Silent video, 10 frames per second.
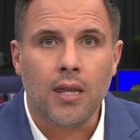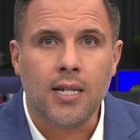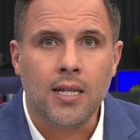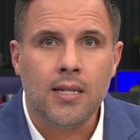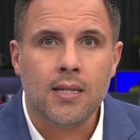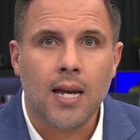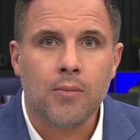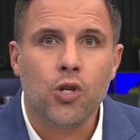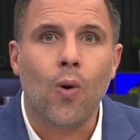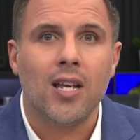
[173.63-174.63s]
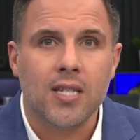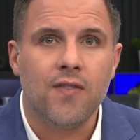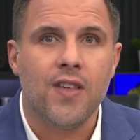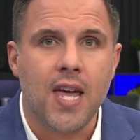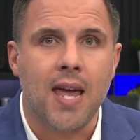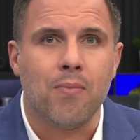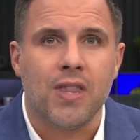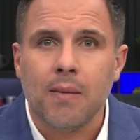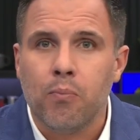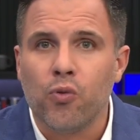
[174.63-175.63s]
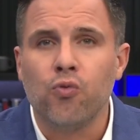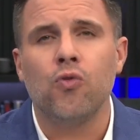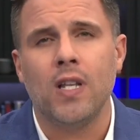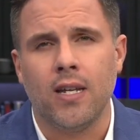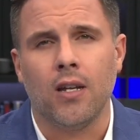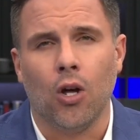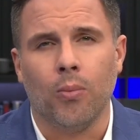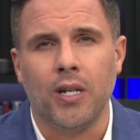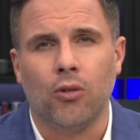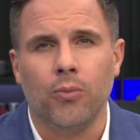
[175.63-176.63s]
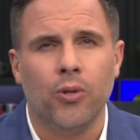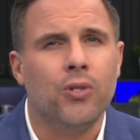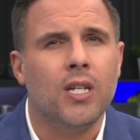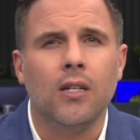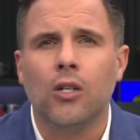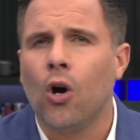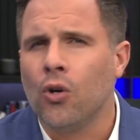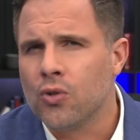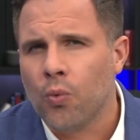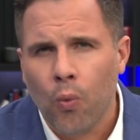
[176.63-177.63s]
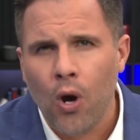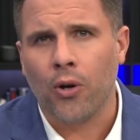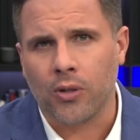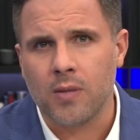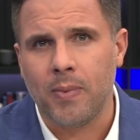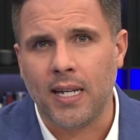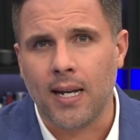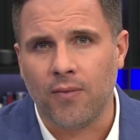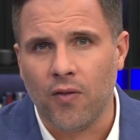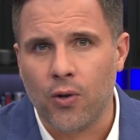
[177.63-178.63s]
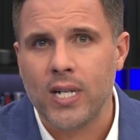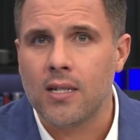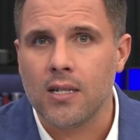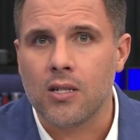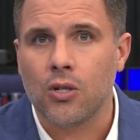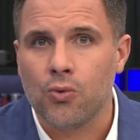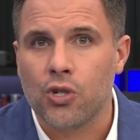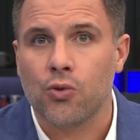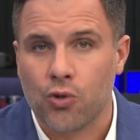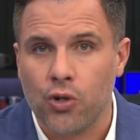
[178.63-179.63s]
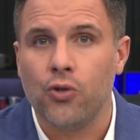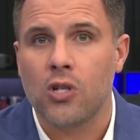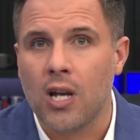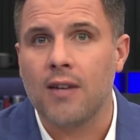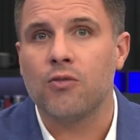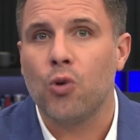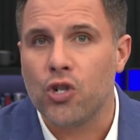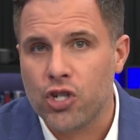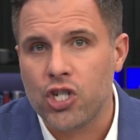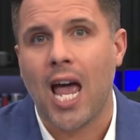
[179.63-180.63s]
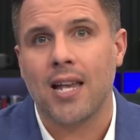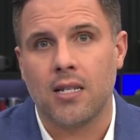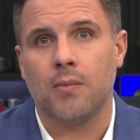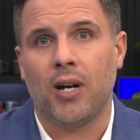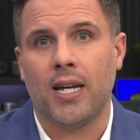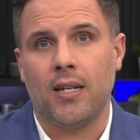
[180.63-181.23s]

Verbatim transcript: They did the same to Us For Them, the brilliant lobby group who did God's work speaking up for voiceless schoolchildren whose lives were shattered by